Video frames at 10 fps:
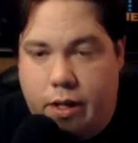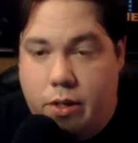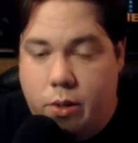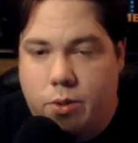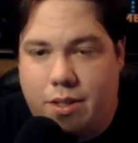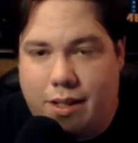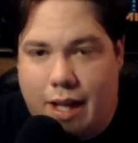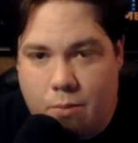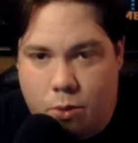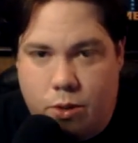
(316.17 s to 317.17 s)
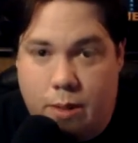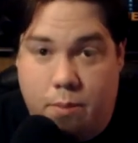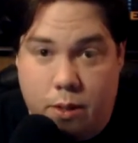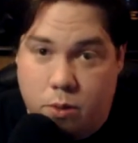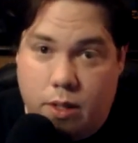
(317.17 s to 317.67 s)
It uses a lot more
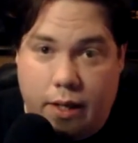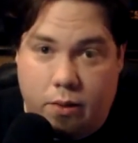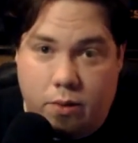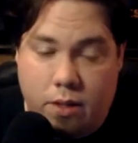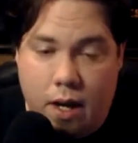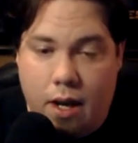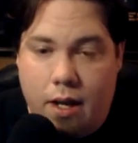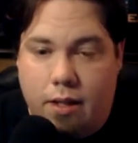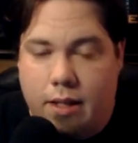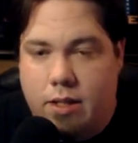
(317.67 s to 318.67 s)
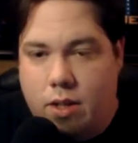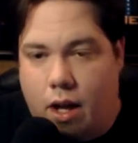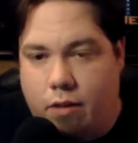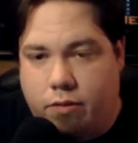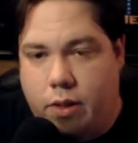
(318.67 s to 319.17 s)
CPU cycles. This
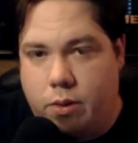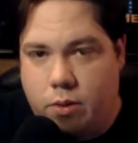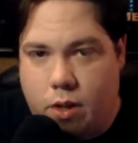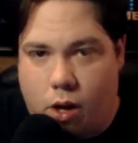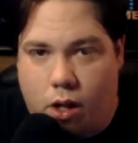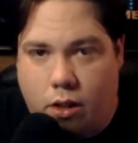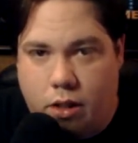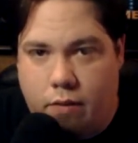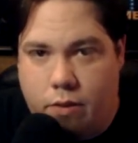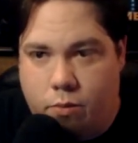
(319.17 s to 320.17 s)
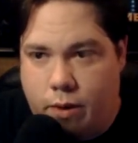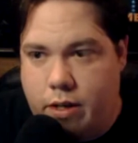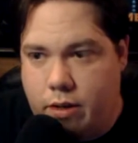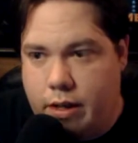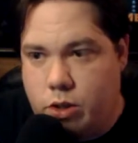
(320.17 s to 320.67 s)
offloads all of the
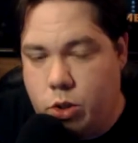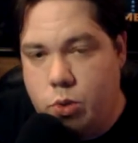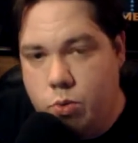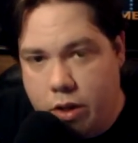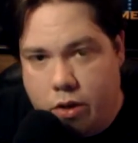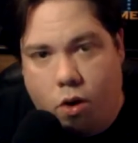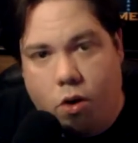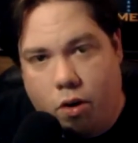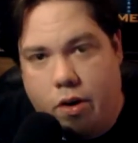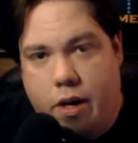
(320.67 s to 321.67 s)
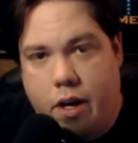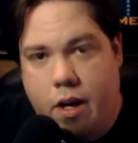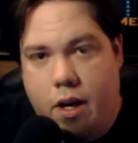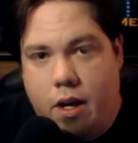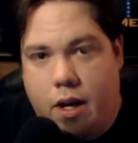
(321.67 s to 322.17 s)
rendering to the card,
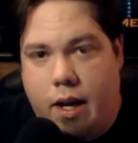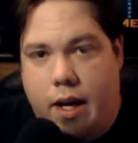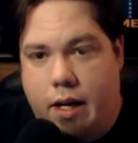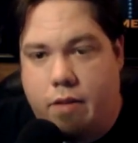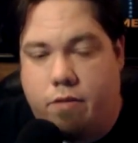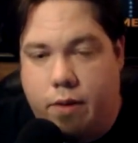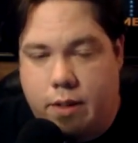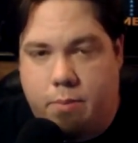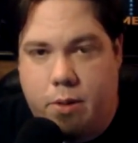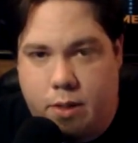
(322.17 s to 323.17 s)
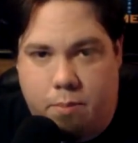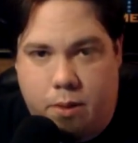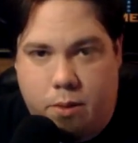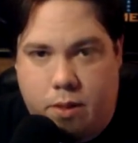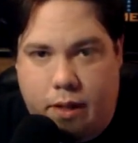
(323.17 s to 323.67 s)
and it frees up your
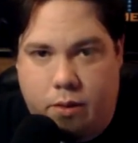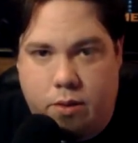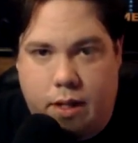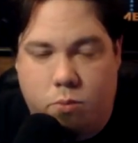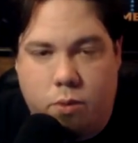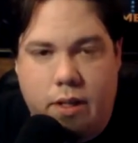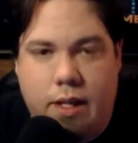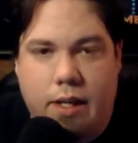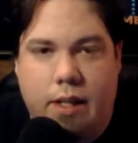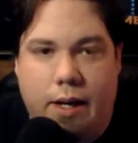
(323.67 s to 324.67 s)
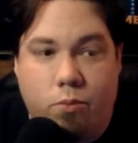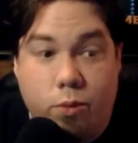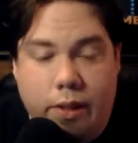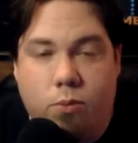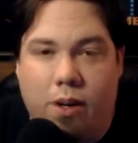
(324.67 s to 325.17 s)
CPU cycles. Now, the one thing that I
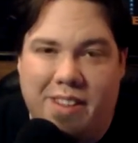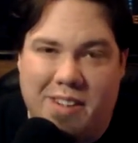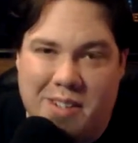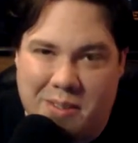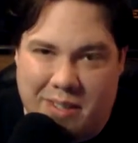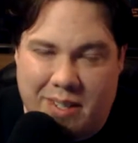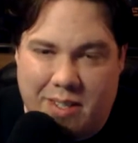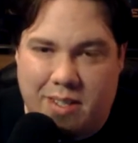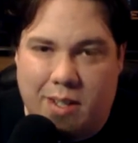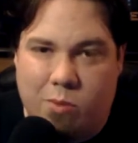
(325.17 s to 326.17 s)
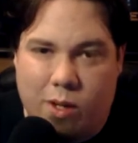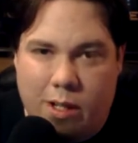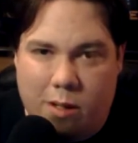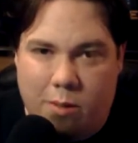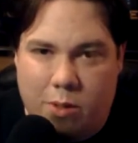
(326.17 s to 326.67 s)
really wanted to do with this is I wanted
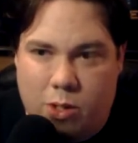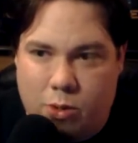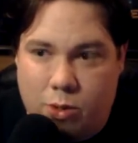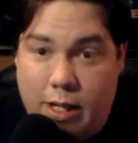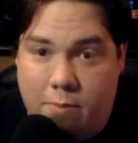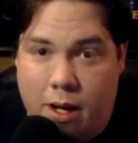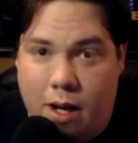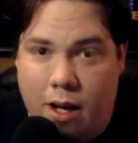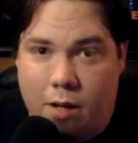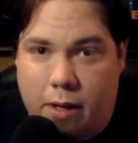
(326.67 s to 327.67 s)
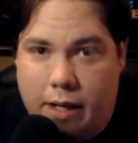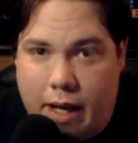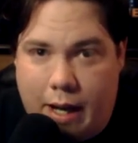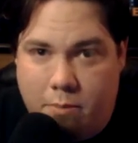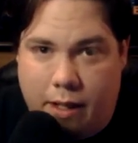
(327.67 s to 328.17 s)
to be able to stream my
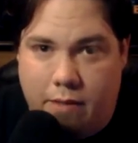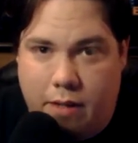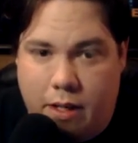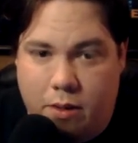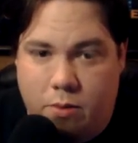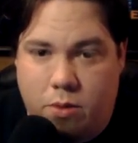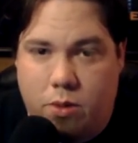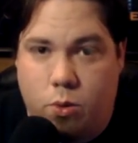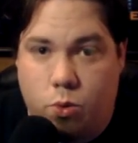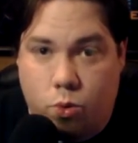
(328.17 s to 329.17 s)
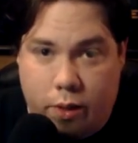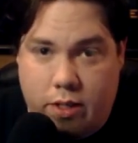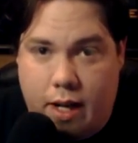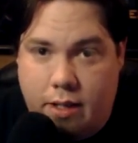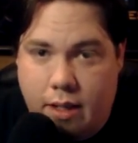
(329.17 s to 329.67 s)
gameplay videos to
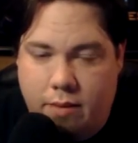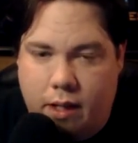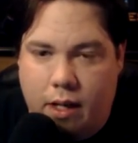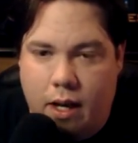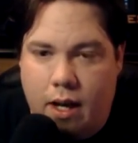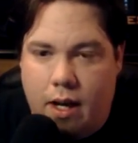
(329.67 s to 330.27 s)
twitch.tv.